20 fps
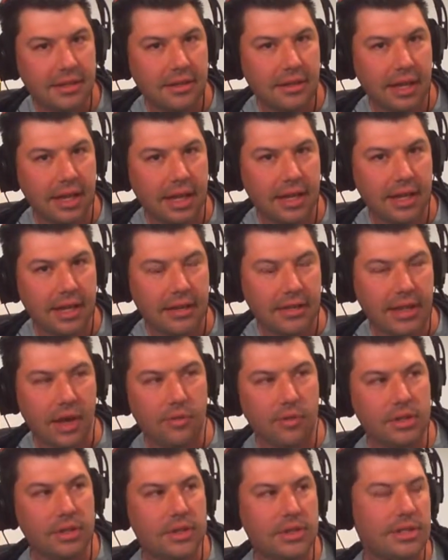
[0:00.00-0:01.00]
like, and that
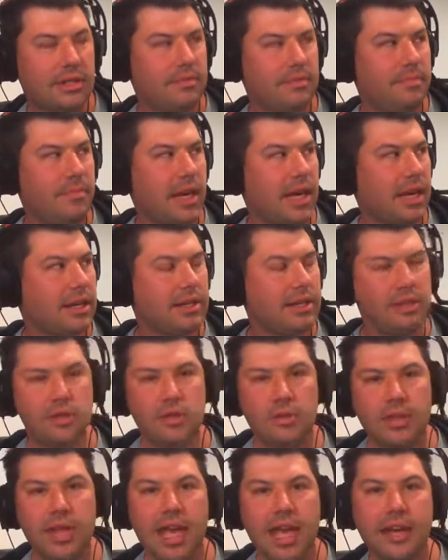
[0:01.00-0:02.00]
was back in
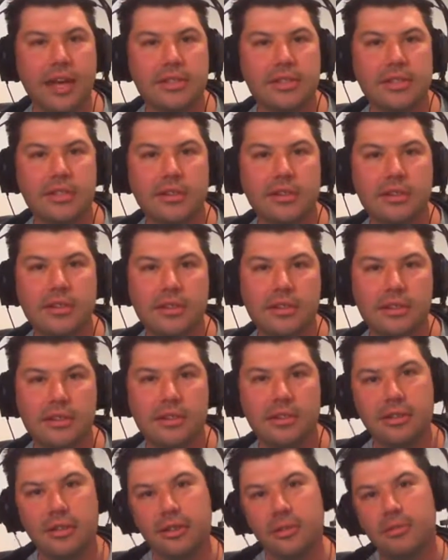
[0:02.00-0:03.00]
2000,
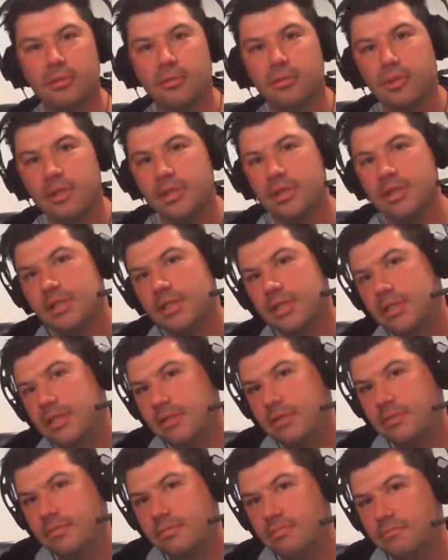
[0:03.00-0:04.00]
you know,
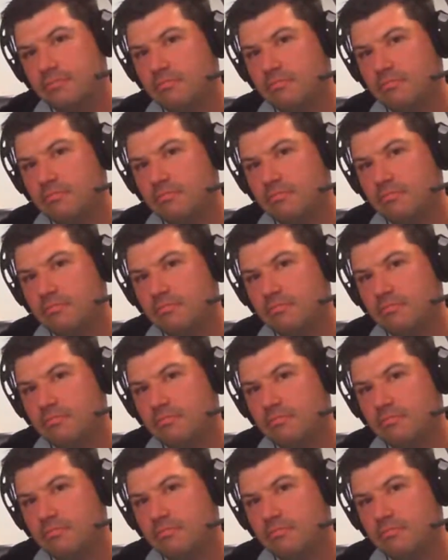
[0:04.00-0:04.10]
it's